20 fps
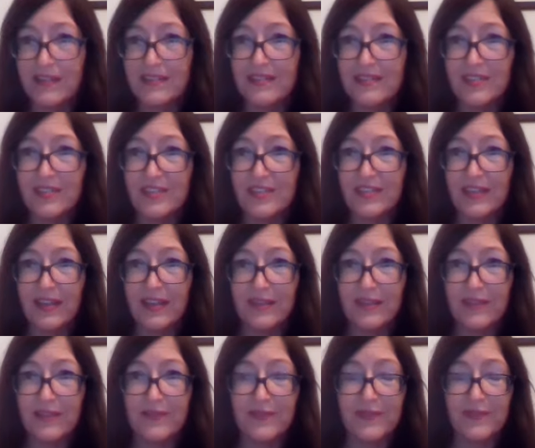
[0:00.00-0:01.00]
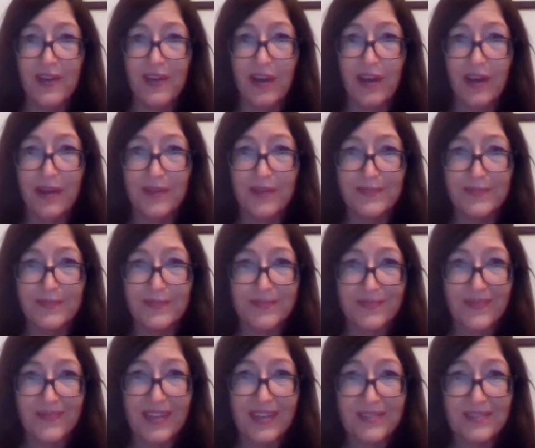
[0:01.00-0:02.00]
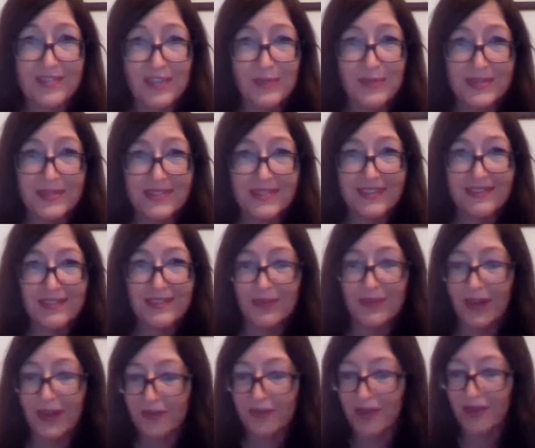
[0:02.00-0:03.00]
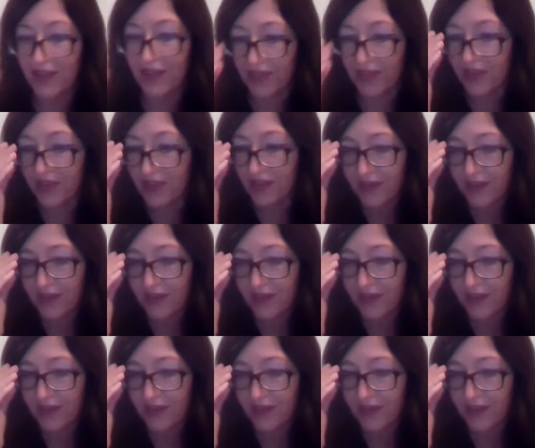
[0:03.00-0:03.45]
sigil of Jupiter to work with,